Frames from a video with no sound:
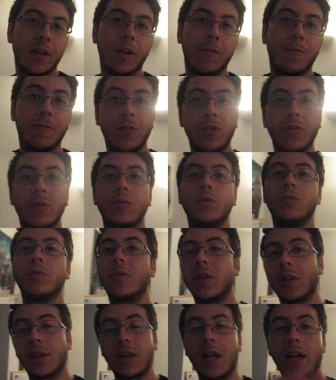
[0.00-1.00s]
if
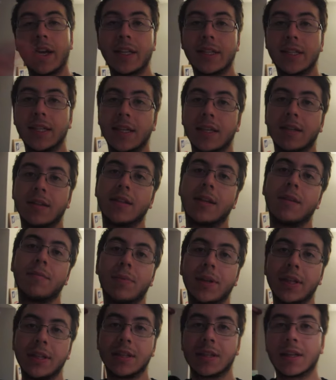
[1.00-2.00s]
you liked it,
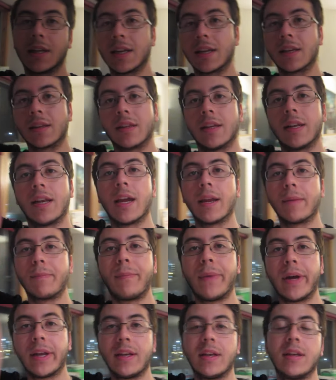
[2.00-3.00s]
then please click the
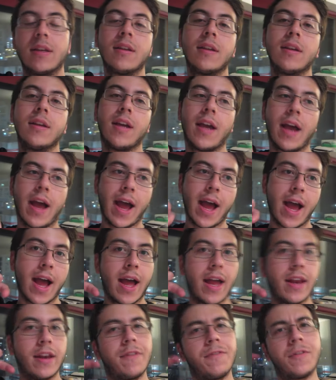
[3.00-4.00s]
like button,
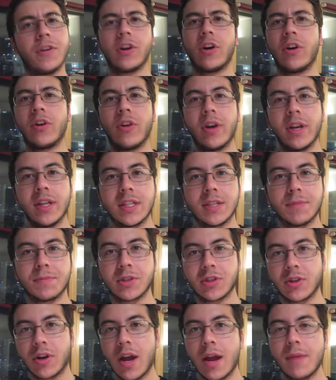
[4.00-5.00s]
and if you're not already
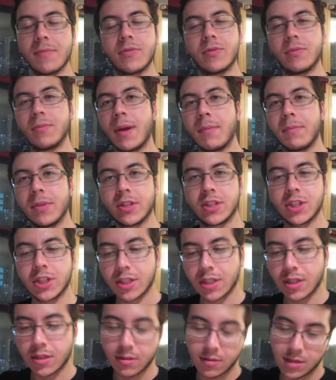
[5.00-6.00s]
subscribed, remember,
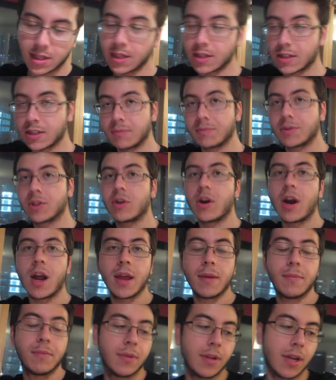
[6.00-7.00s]
just click
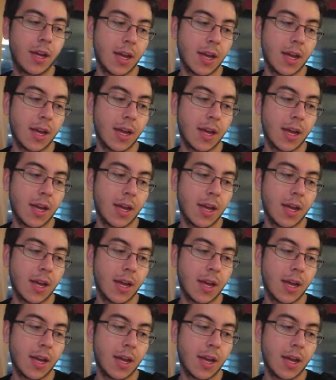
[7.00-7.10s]
subscribe.